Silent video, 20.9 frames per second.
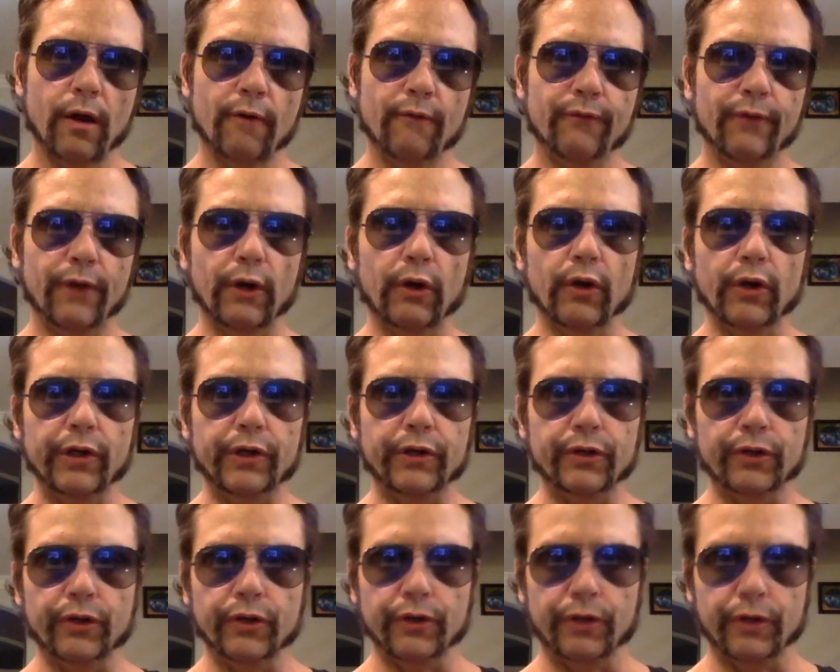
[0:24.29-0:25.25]
Very
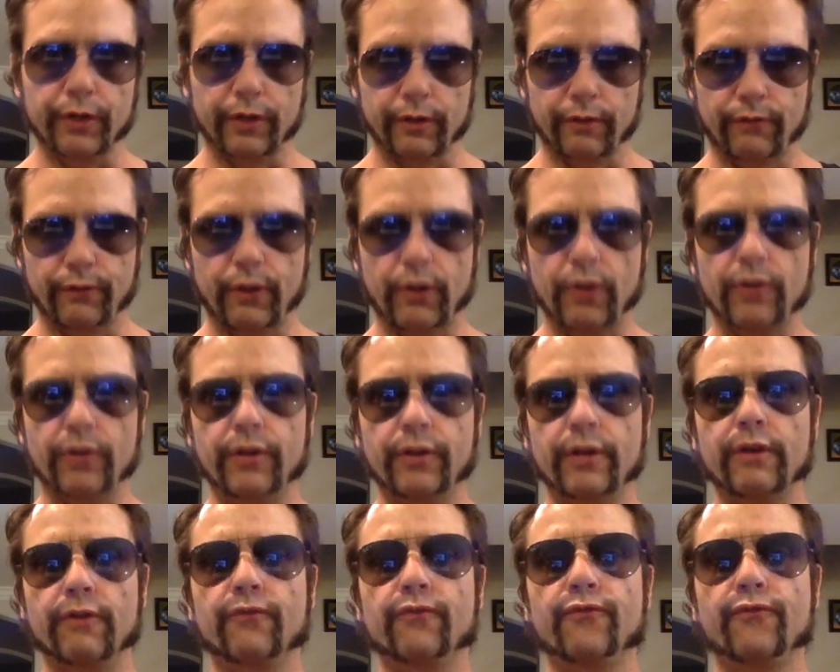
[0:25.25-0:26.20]
good, very
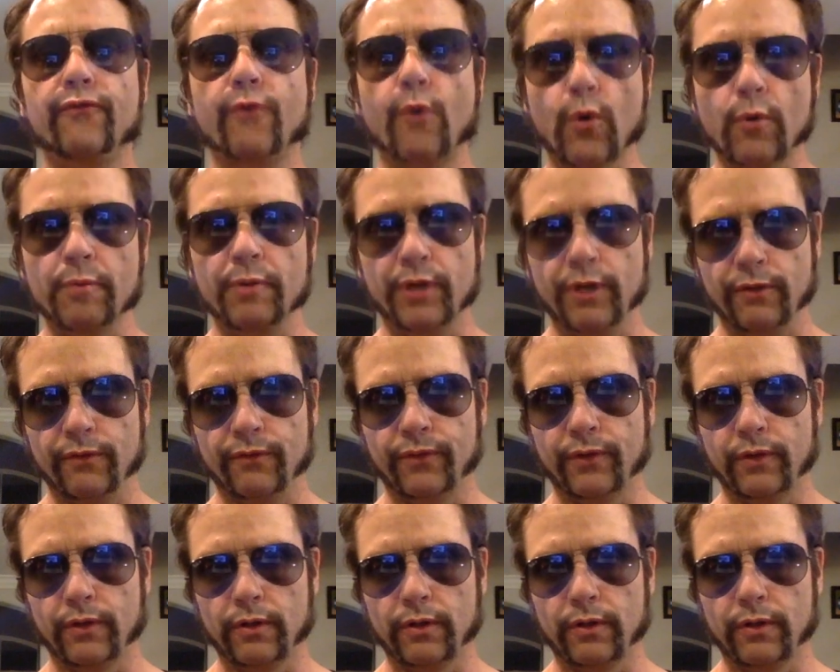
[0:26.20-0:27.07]
informative